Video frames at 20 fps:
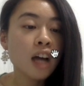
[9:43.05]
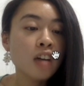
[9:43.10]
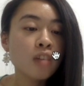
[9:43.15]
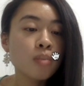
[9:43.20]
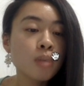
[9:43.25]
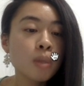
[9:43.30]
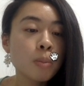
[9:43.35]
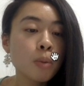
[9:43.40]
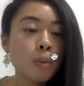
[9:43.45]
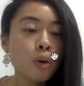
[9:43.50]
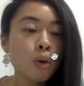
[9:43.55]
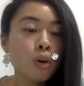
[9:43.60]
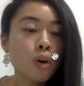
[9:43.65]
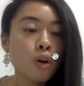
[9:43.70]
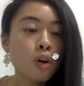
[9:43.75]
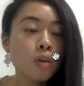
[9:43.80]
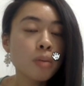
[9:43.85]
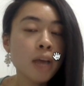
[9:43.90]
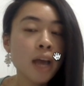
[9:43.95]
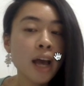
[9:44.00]
a lot of people are
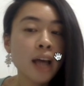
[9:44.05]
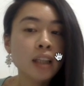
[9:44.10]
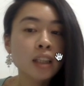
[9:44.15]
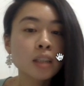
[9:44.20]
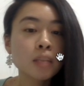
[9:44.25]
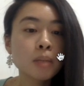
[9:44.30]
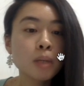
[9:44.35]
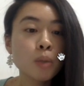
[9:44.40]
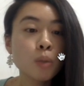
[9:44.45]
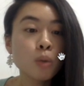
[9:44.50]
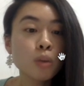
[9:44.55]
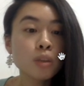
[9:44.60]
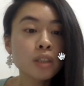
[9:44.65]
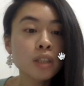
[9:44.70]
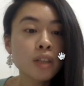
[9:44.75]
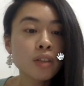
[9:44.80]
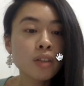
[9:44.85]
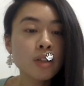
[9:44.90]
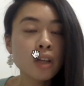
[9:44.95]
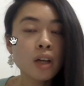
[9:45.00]
going to be asking me, well,
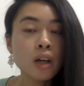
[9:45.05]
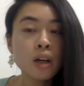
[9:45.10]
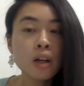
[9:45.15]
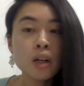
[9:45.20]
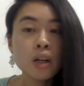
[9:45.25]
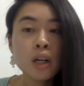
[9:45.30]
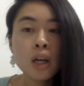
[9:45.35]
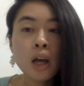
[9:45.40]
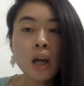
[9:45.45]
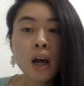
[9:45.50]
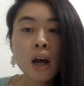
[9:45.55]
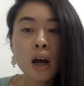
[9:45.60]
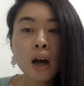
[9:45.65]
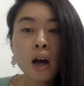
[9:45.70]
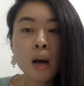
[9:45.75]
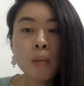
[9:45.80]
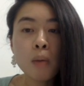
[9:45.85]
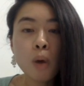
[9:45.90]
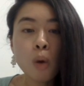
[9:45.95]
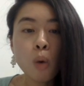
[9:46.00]
Cynthia,
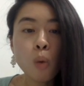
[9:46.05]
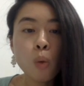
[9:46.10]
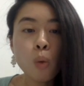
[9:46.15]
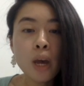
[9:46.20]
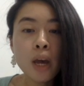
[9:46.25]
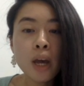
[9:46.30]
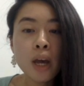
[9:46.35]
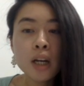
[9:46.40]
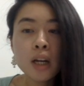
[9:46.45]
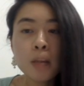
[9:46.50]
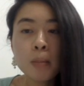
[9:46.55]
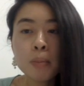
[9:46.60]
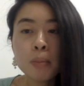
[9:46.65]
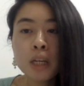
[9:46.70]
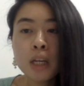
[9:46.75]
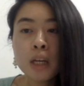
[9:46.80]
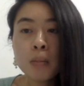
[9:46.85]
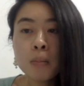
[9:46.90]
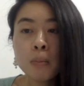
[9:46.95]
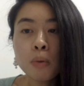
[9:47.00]
when
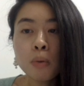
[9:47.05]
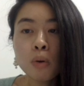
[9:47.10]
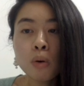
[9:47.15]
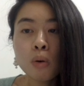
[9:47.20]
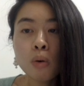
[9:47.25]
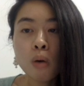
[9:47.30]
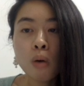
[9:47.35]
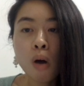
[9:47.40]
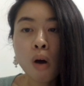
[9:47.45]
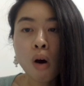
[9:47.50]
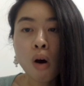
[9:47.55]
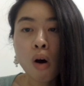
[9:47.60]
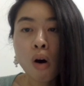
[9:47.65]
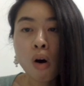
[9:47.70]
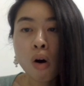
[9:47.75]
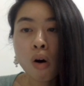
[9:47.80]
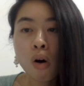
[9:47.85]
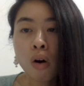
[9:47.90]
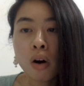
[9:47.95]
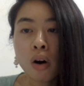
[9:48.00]
people
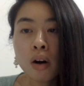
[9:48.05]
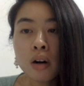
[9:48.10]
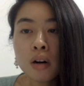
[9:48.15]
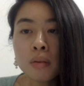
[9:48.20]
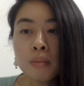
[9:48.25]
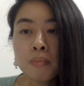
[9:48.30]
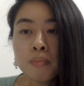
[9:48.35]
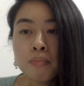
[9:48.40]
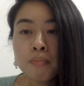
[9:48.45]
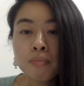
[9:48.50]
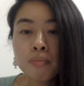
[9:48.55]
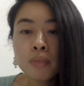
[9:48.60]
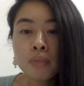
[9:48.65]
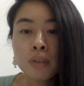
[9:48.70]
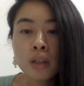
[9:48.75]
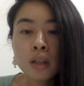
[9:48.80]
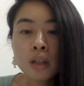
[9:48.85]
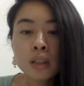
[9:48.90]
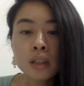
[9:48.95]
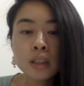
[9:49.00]
are,
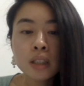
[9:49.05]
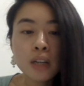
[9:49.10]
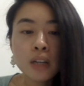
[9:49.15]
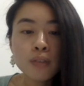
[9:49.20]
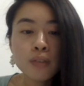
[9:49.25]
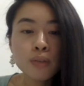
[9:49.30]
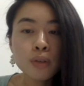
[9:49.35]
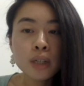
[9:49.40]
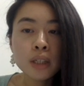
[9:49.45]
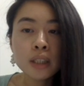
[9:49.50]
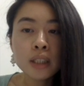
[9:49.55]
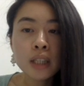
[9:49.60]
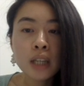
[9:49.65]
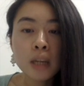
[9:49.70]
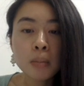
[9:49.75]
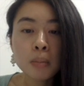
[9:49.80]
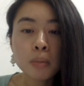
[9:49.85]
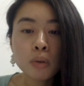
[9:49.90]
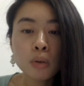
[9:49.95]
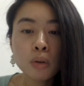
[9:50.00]
say for an
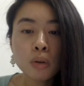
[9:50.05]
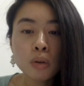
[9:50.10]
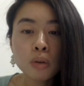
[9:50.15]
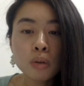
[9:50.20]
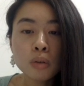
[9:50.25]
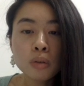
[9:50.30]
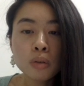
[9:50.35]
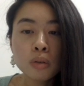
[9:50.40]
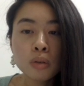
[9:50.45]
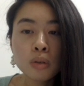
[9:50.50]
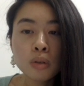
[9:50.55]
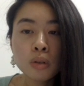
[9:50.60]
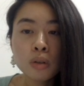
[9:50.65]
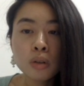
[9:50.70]
example,